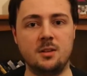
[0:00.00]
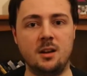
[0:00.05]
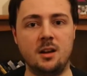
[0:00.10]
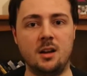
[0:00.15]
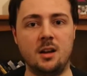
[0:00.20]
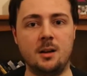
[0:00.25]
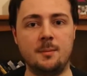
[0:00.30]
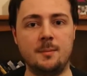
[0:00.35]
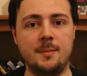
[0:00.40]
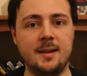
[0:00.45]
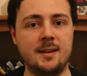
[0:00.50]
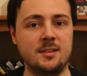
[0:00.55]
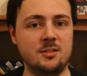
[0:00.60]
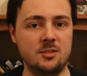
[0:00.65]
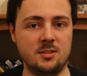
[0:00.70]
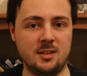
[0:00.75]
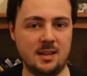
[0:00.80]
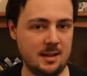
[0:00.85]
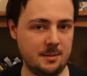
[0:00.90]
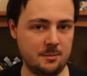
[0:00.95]
And
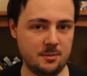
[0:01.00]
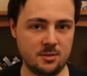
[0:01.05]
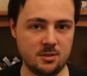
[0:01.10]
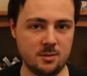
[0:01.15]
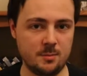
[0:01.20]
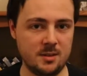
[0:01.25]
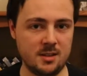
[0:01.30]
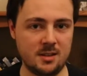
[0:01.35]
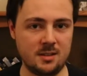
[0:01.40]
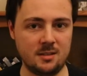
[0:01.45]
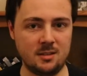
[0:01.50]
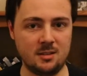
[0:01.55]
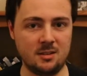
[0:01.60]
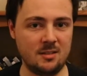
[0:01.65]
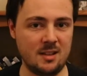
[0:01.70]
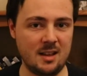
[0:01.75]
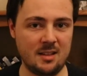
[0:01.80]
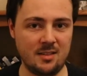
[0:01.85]
just happens to be, you know,